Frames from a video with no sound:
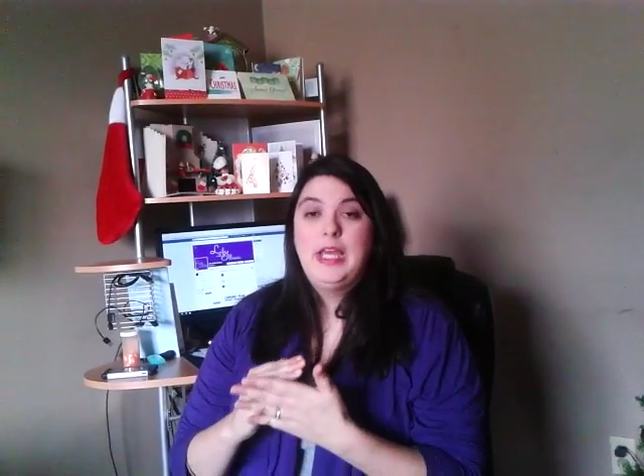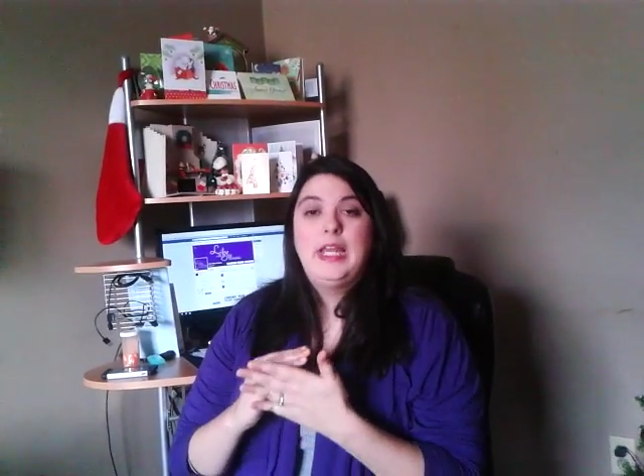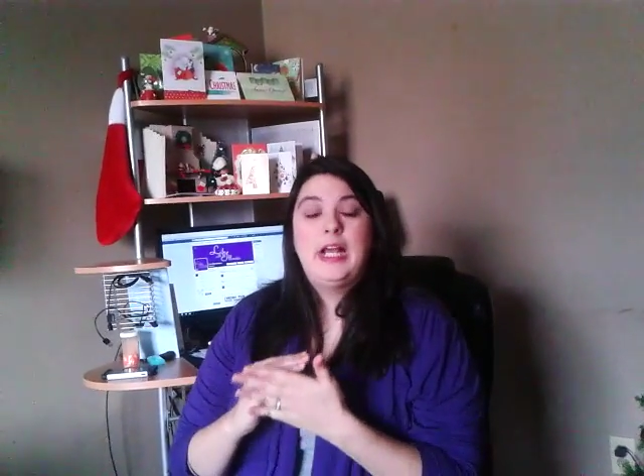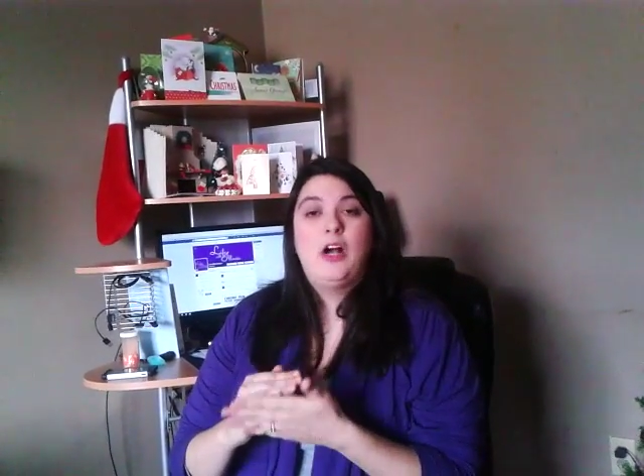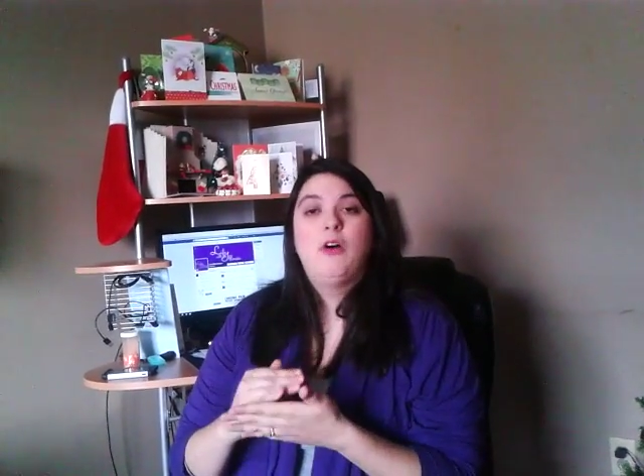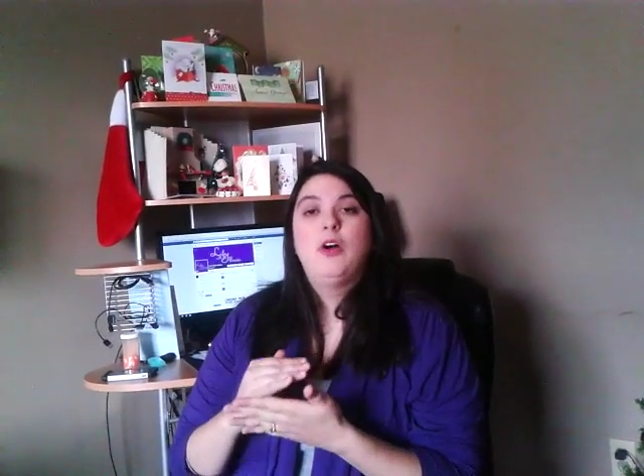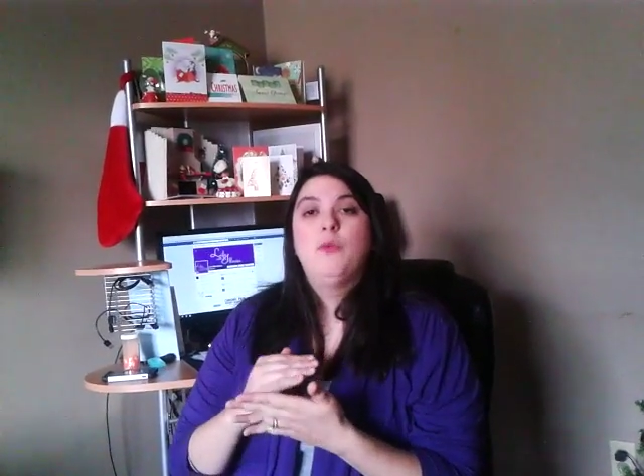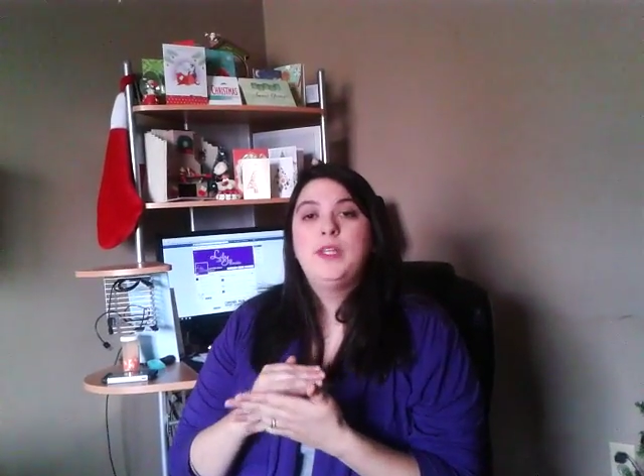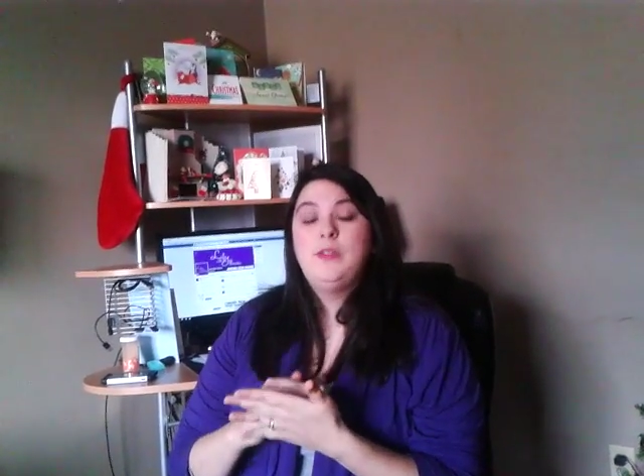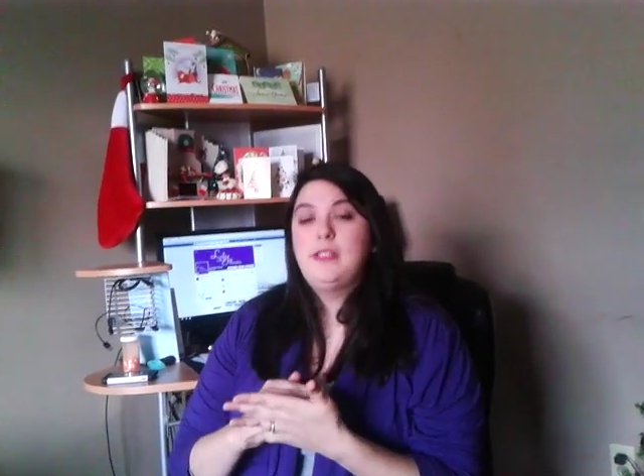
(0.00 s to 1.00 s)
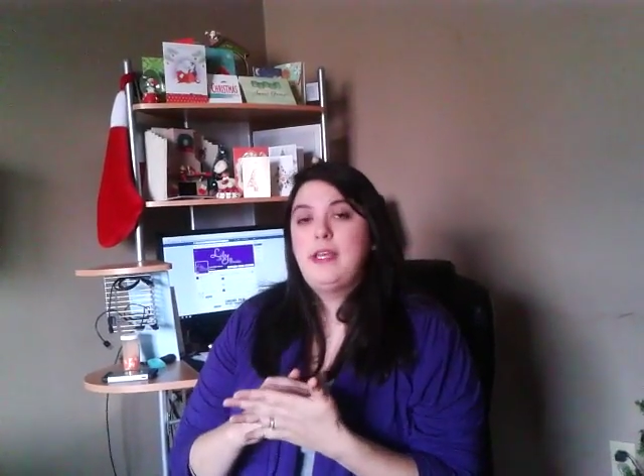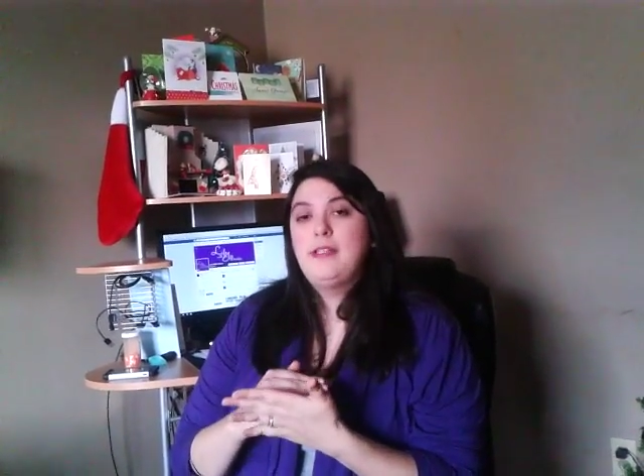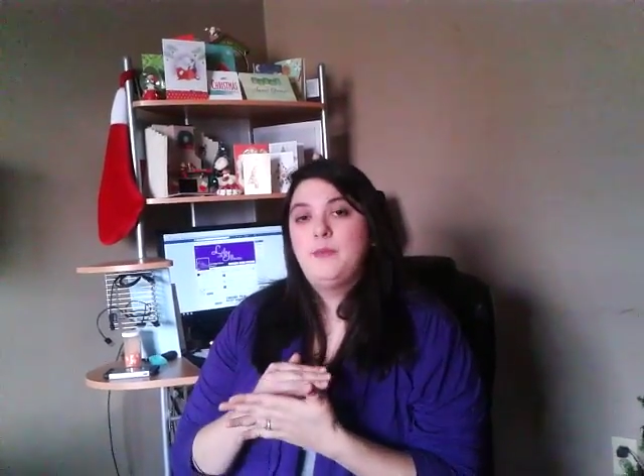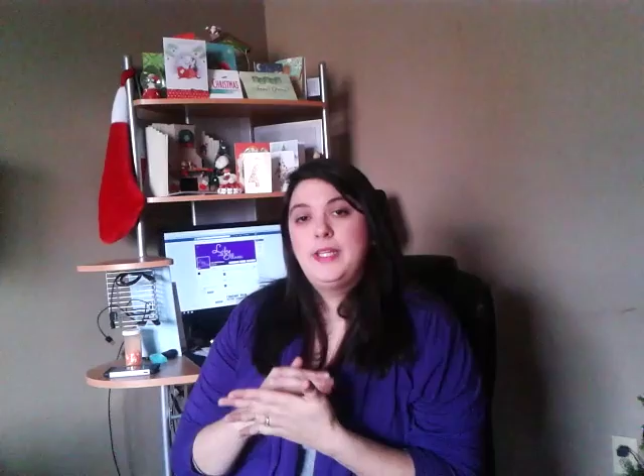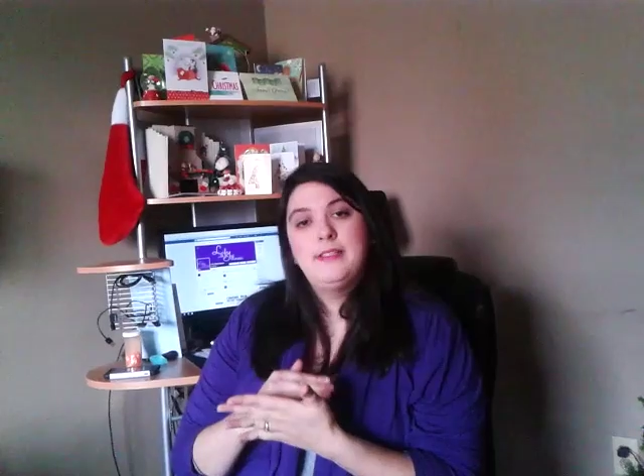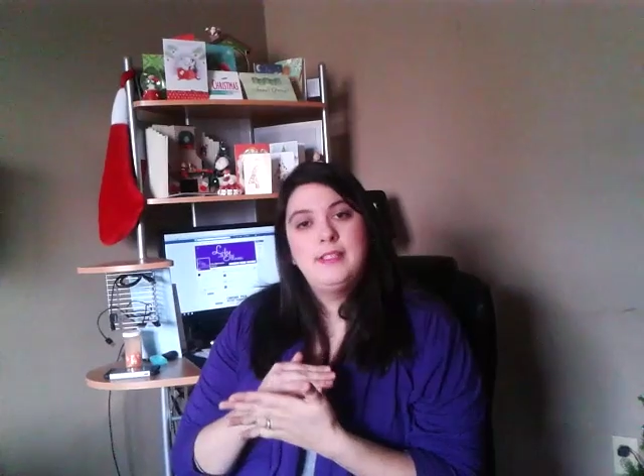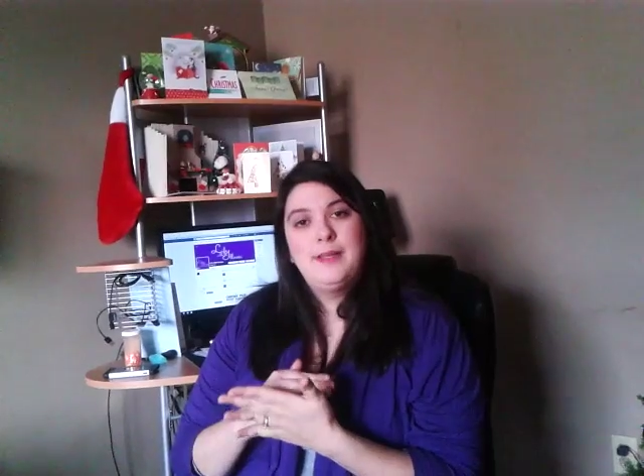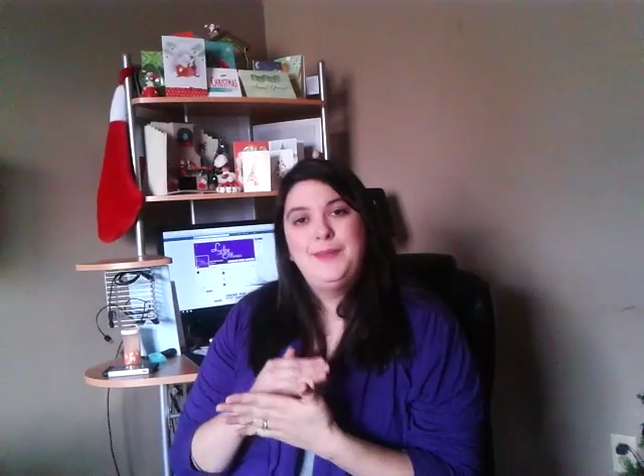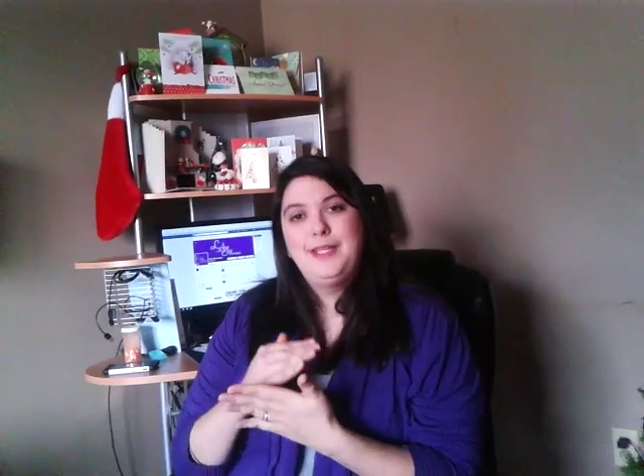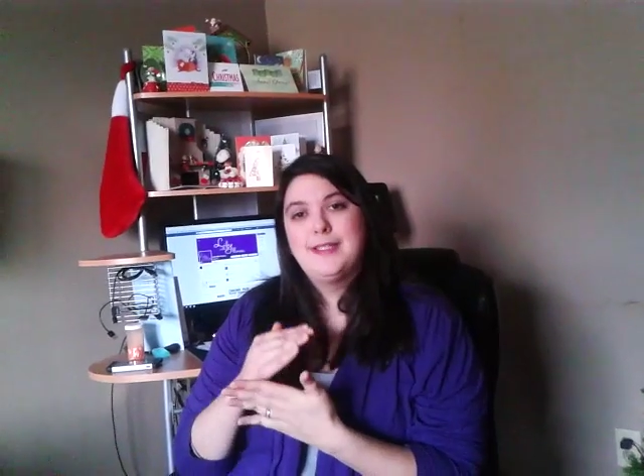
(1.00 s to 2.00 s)
Now, when they say
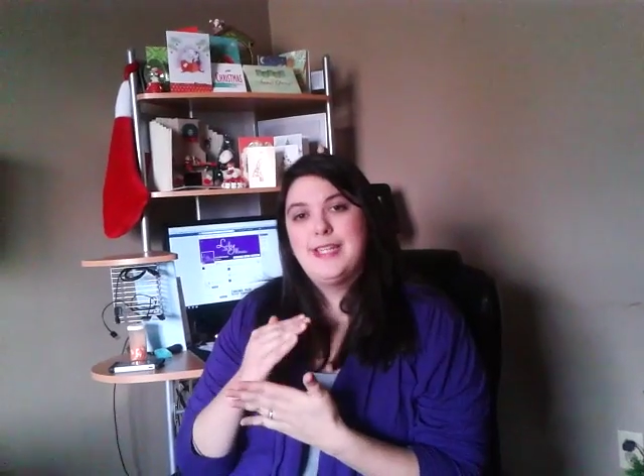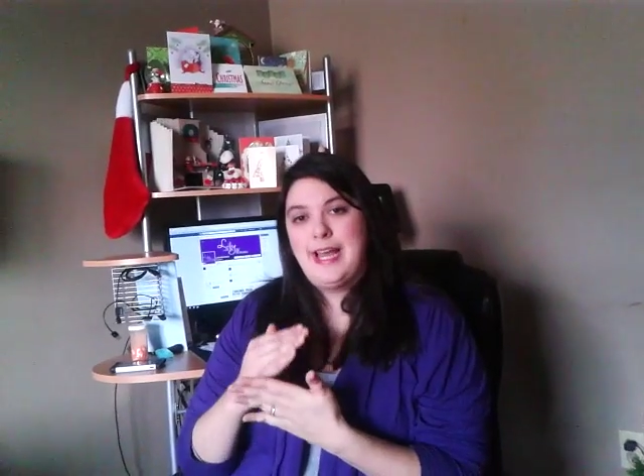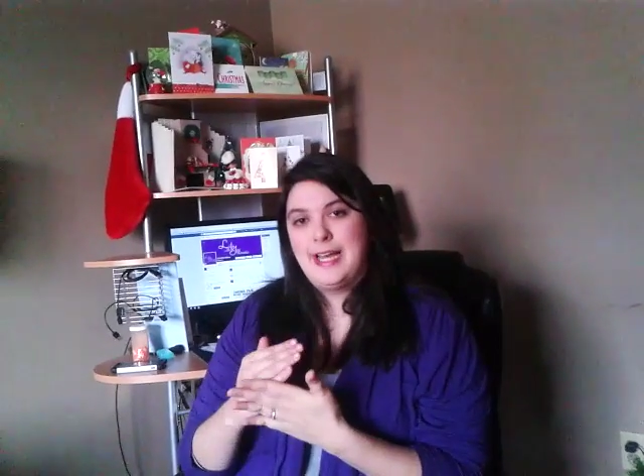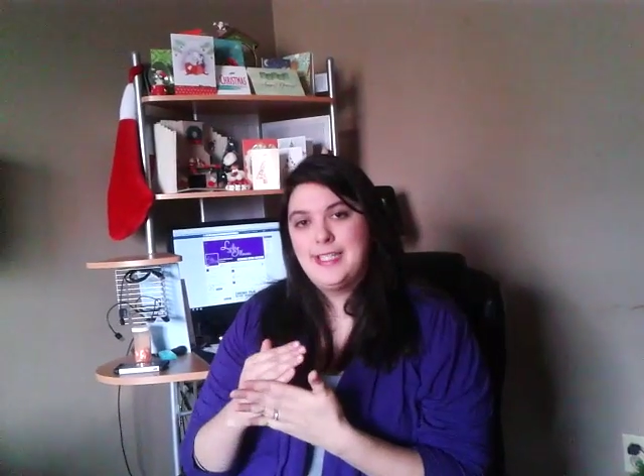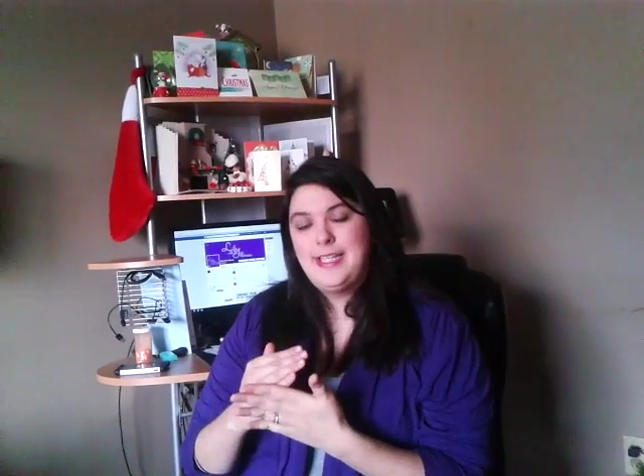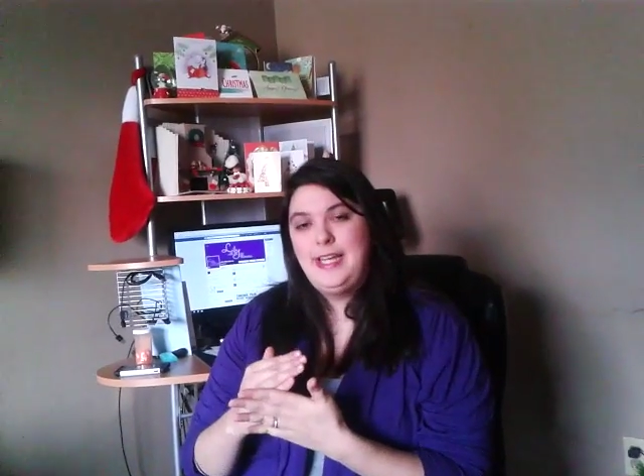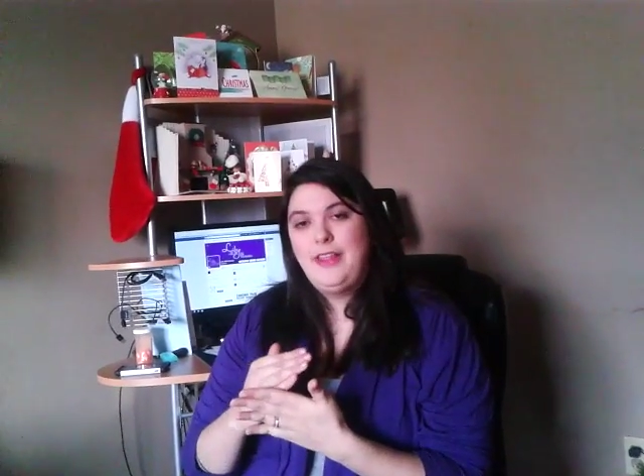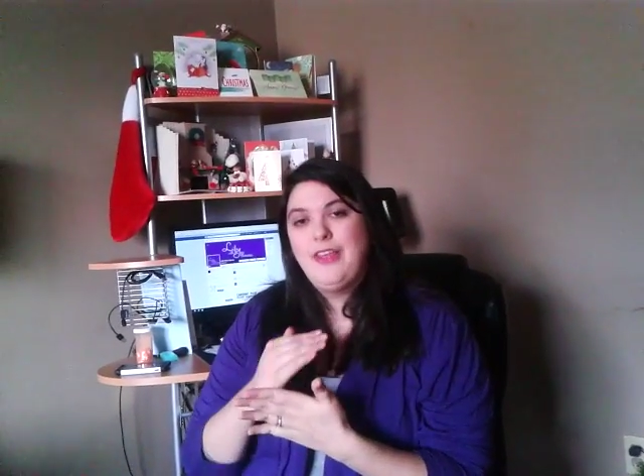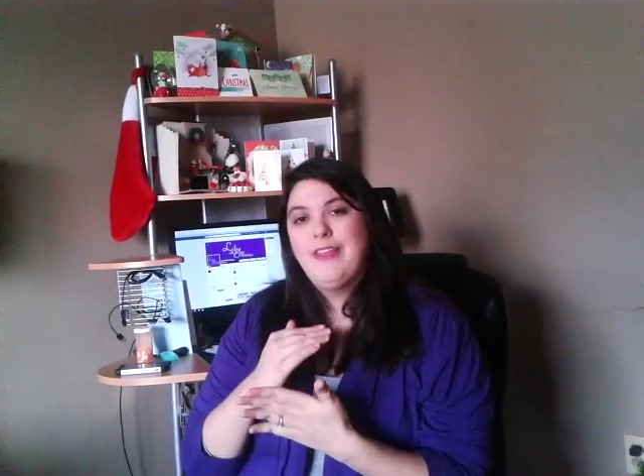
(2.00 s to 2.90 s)
something is an asset,